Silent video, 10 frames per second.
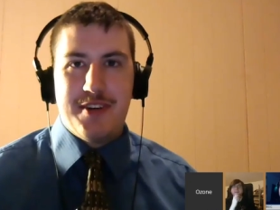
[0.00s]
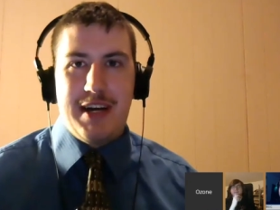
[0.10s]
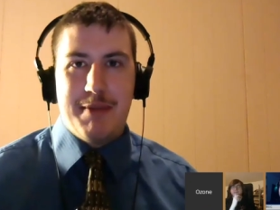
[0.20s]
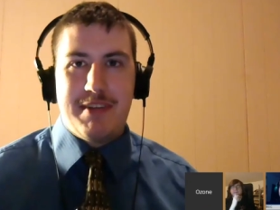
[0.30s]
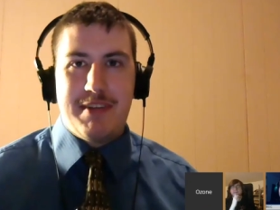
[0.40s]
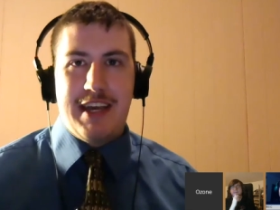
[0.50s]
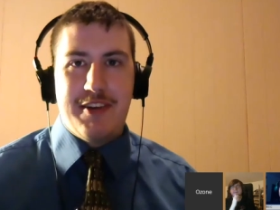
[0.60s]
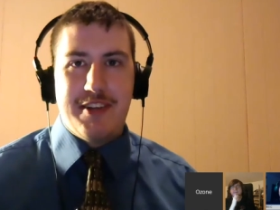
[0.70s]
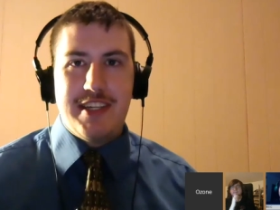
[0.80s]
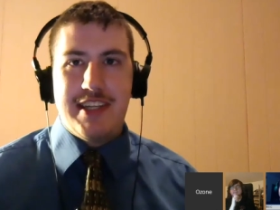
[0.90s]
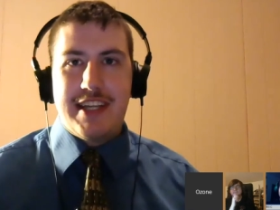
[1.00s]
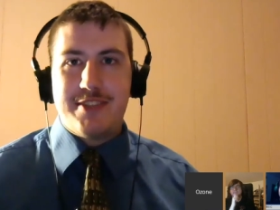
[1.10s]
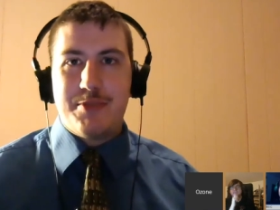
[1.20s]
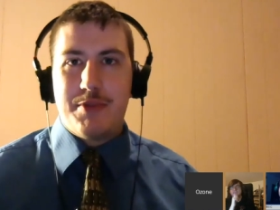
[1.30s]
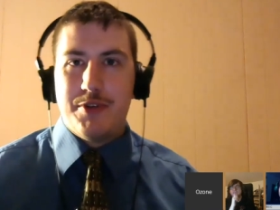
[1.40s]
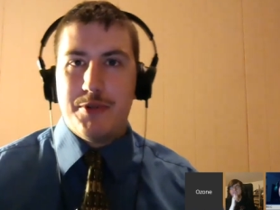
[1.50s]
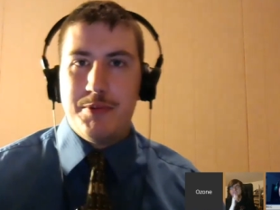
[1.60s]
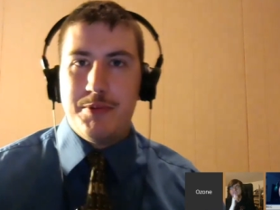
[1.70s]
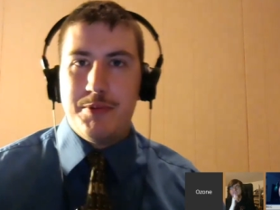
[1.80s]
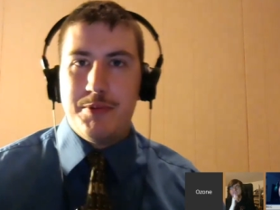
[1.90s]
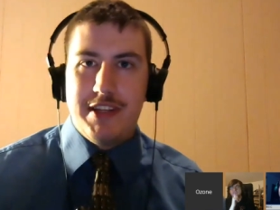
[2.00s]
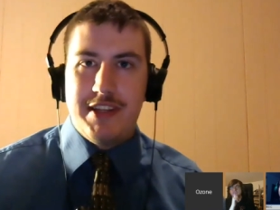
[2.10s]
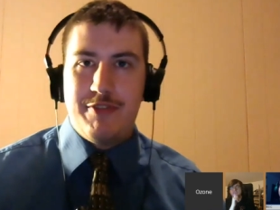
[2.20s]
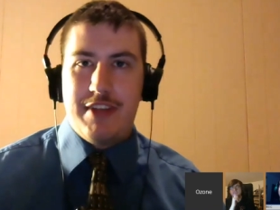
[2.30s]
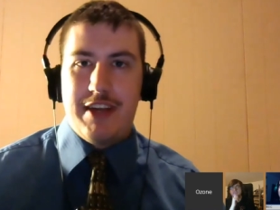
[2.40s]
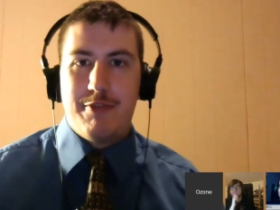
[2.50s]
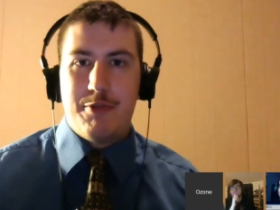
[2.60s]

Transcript: I'm guaranteed that's the one who put in for that